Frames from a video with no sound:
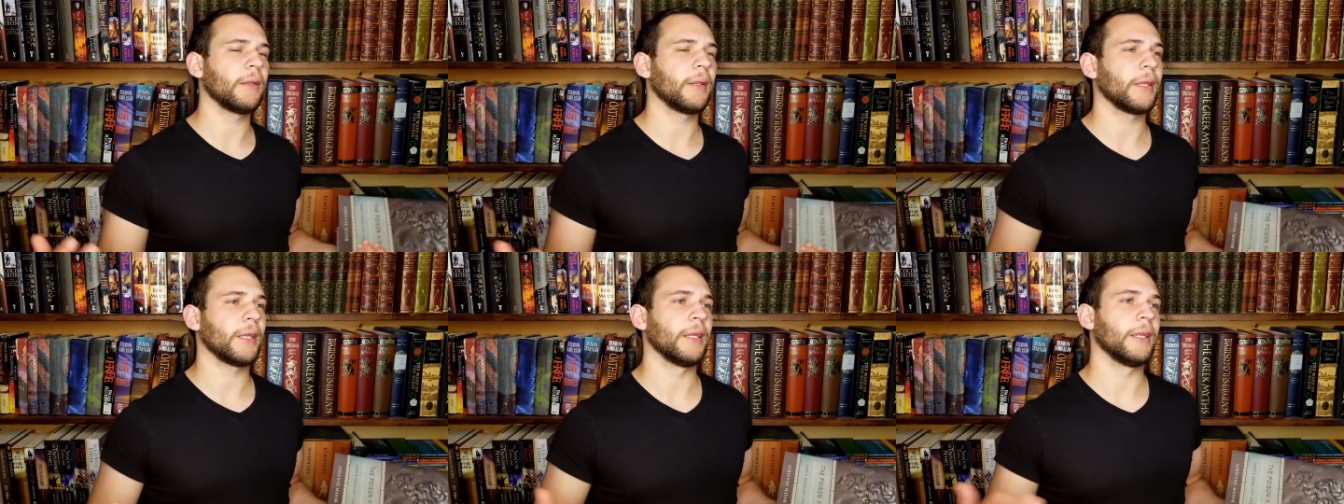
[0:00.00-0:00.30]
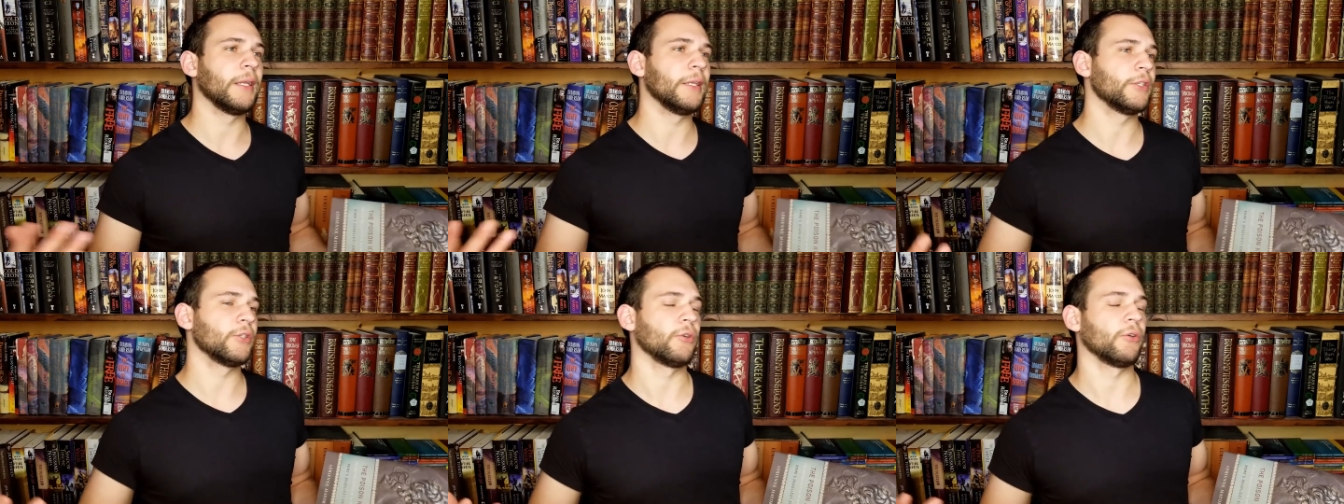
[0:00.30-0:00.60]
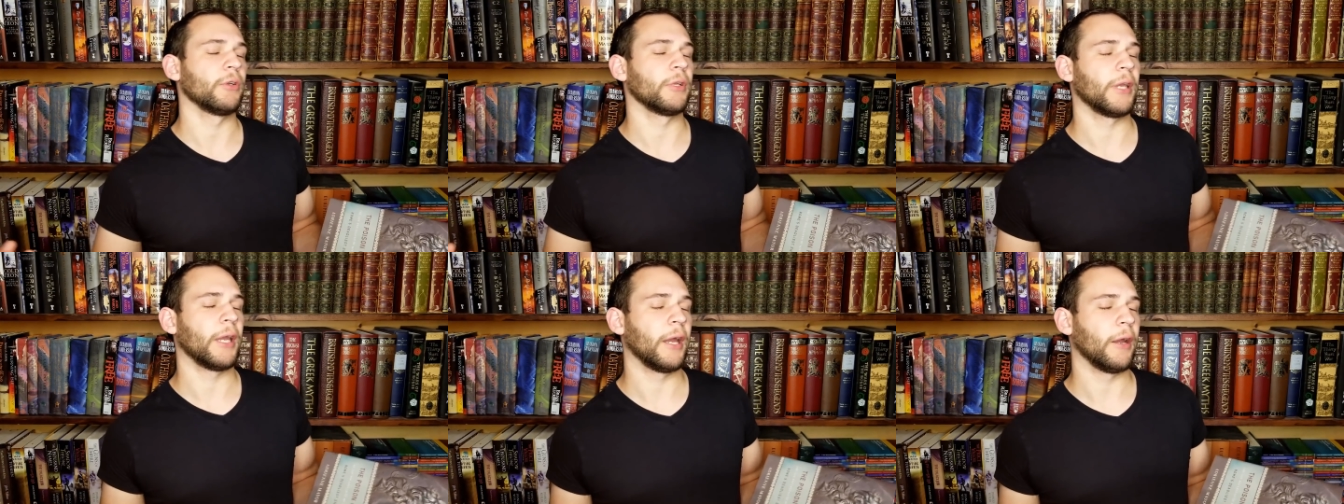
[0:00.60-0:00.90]
like an
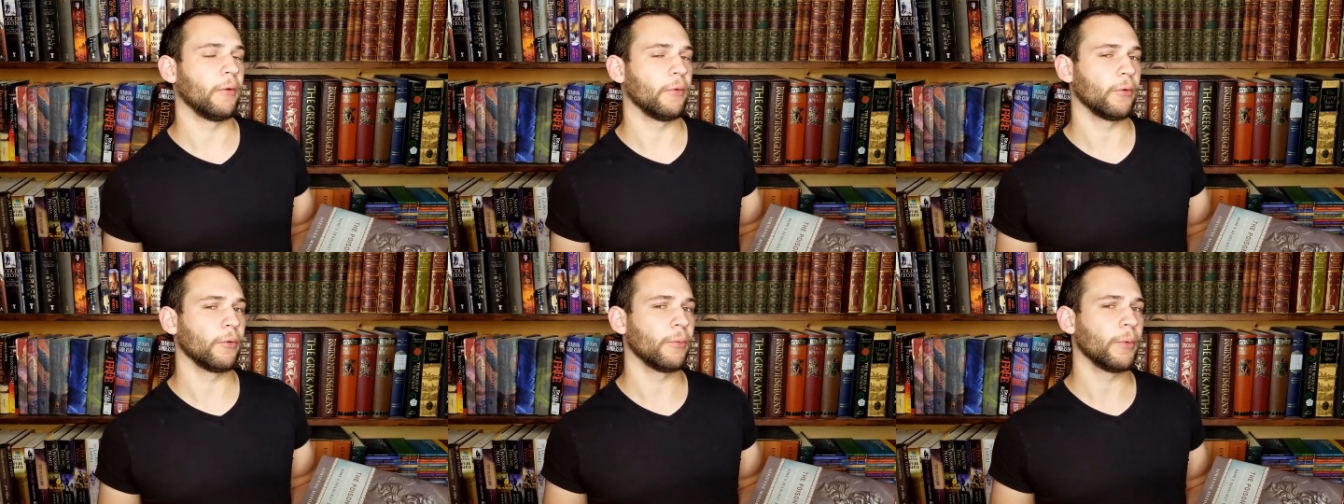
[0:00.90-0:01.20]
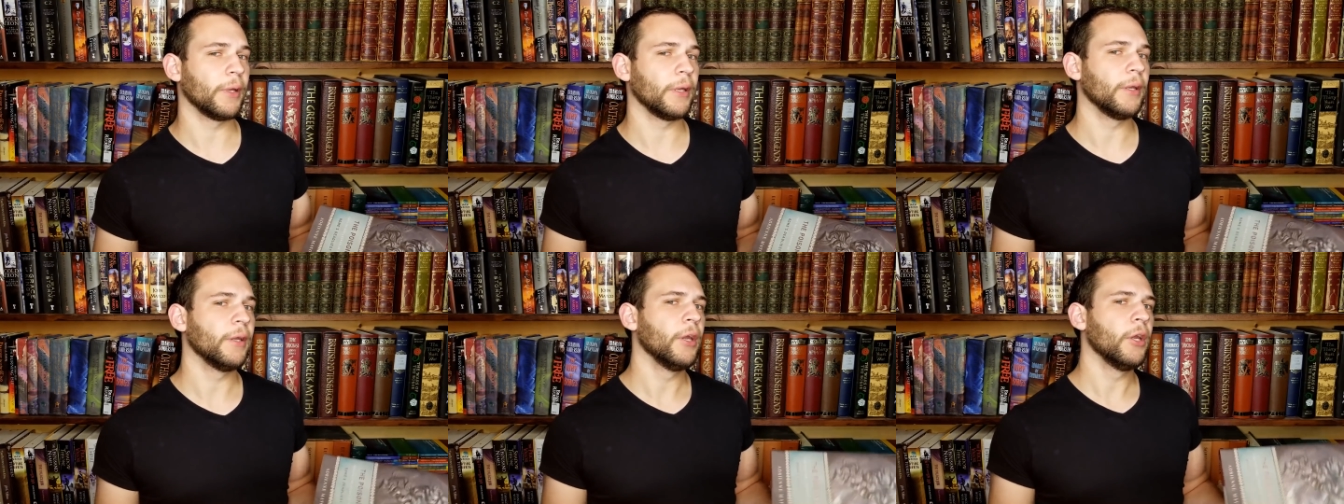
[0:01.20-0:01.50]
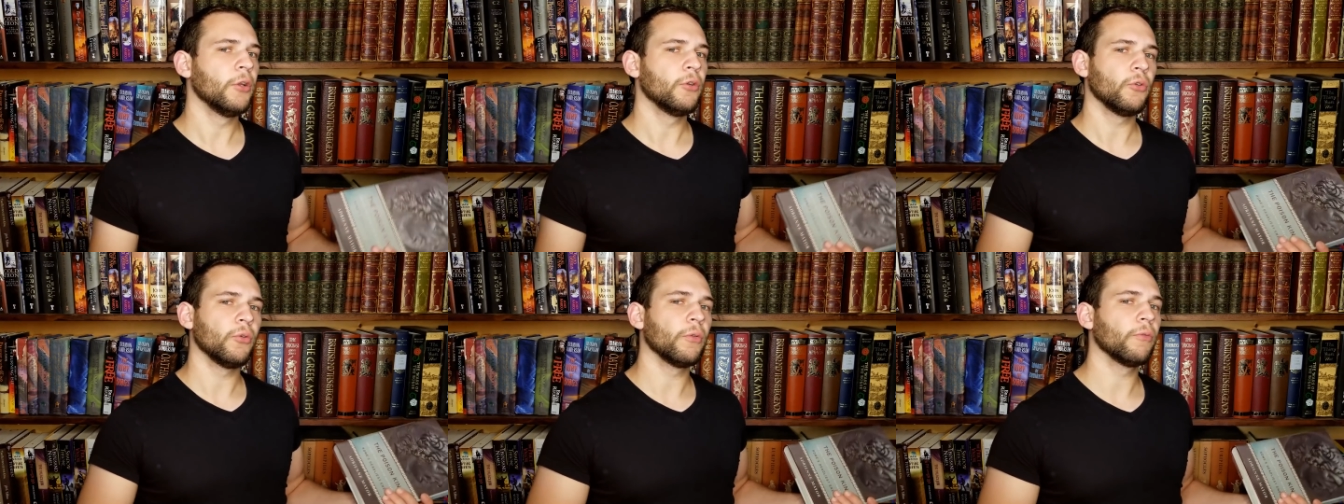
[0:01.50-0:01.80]
Eastern counterweight
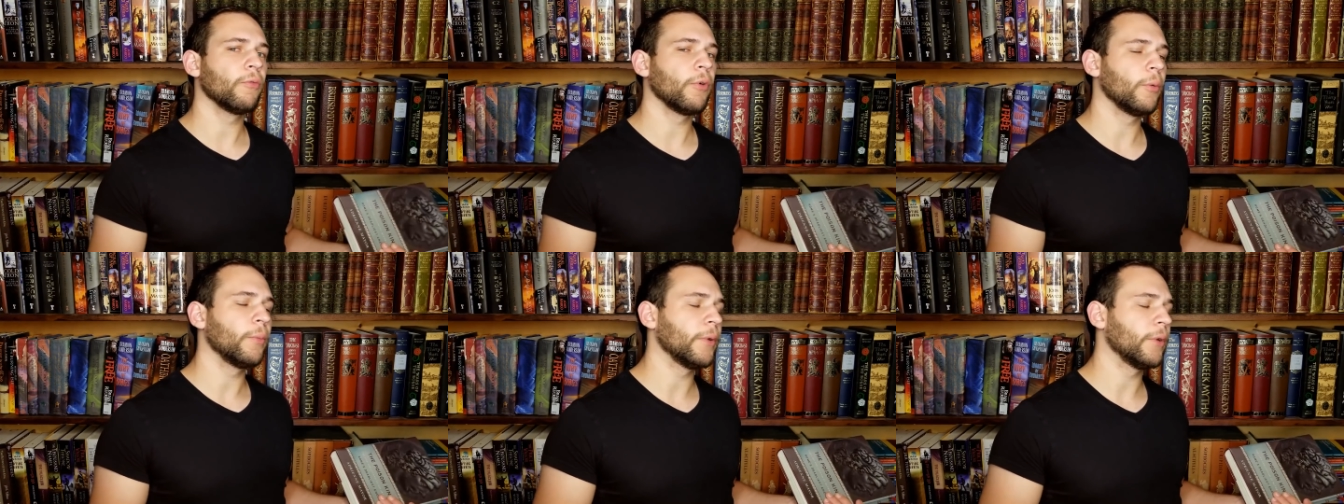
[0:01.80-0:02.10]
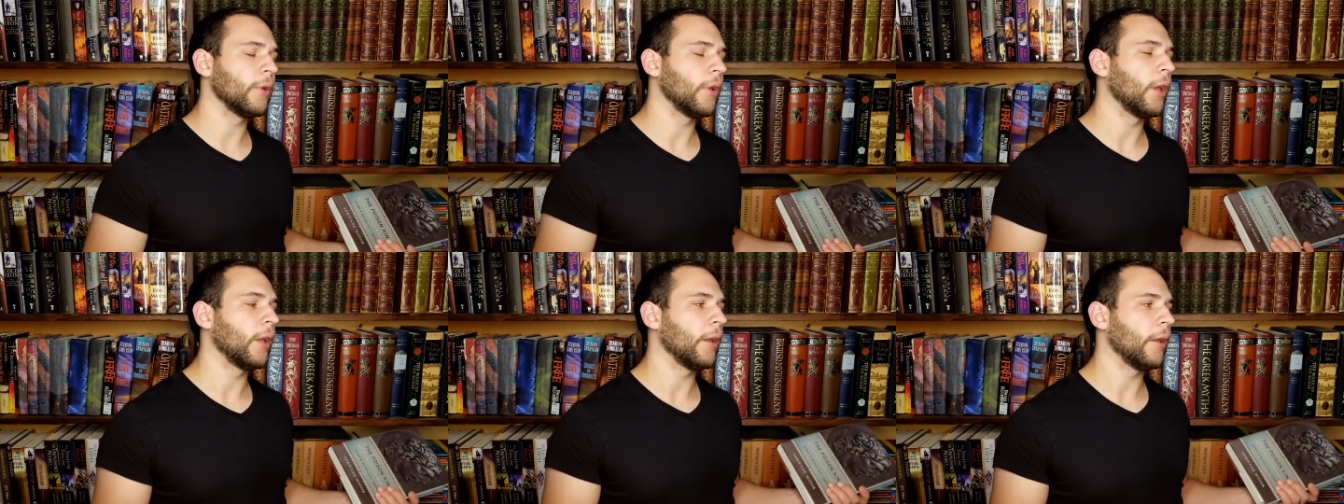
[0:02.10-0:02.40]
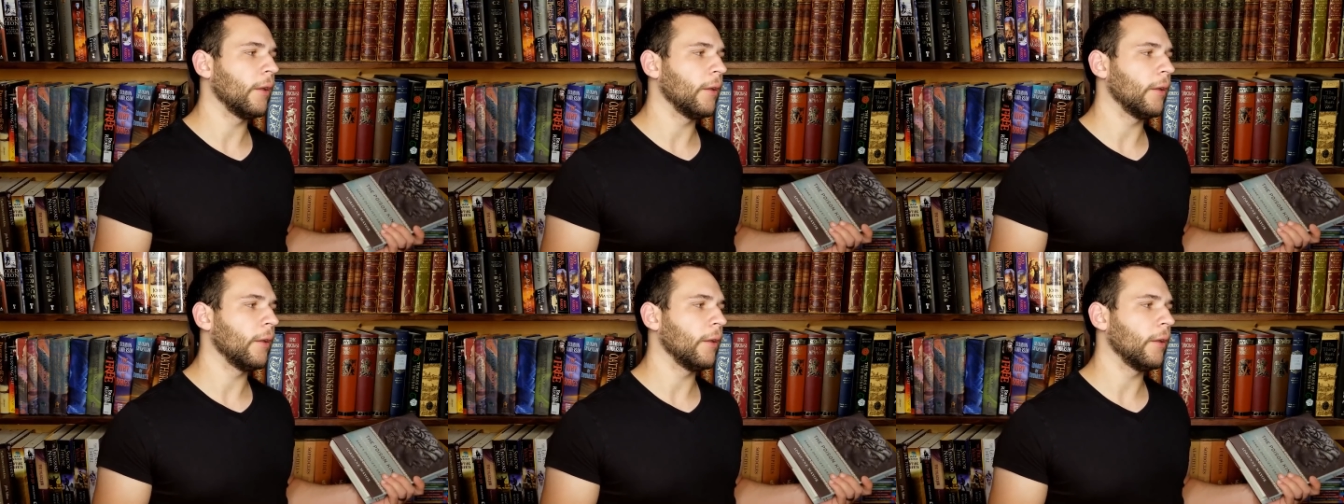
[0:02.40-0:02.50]
to the Roman,